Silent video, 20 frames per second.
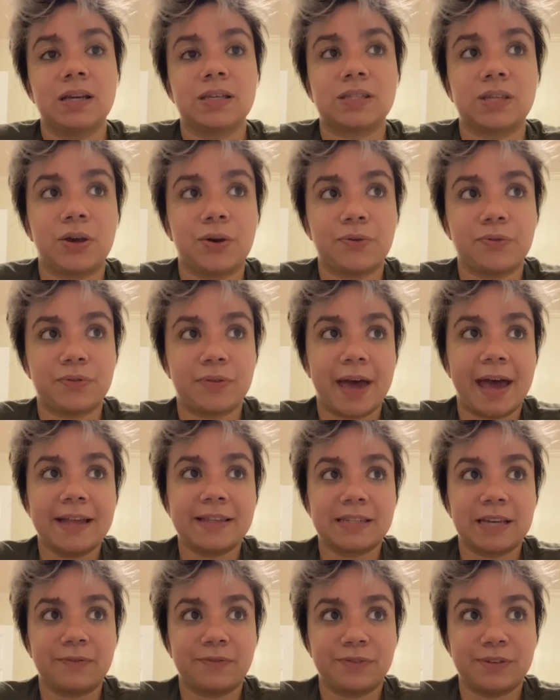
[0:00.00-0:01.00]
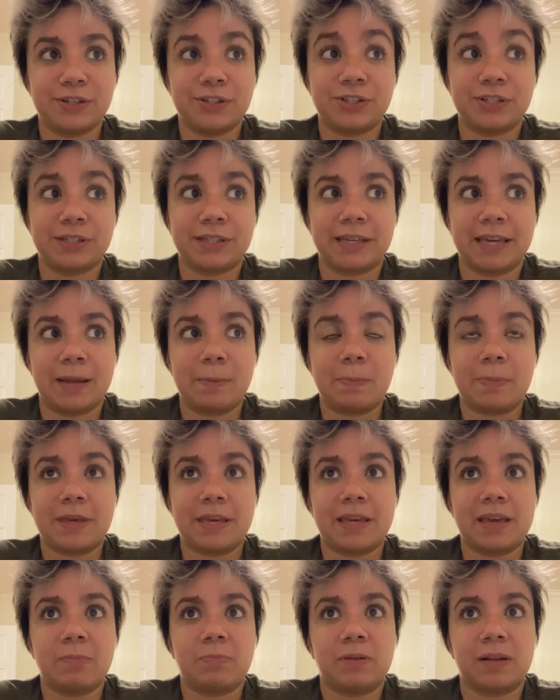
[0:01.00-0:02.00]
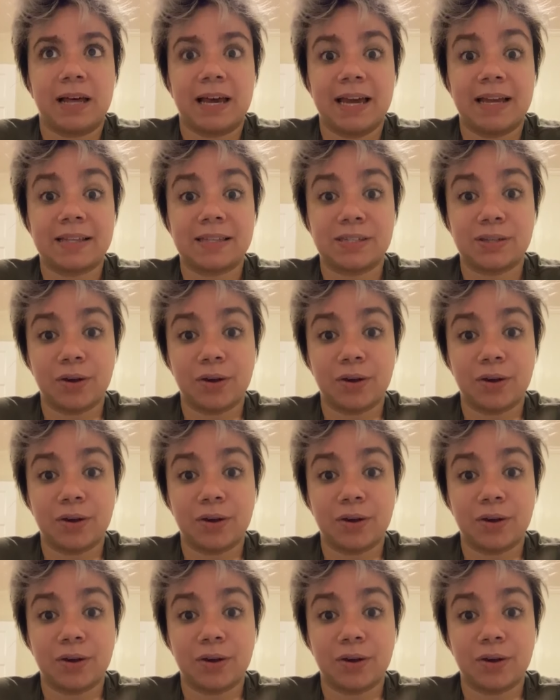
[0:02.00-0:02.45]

So that definition can be applied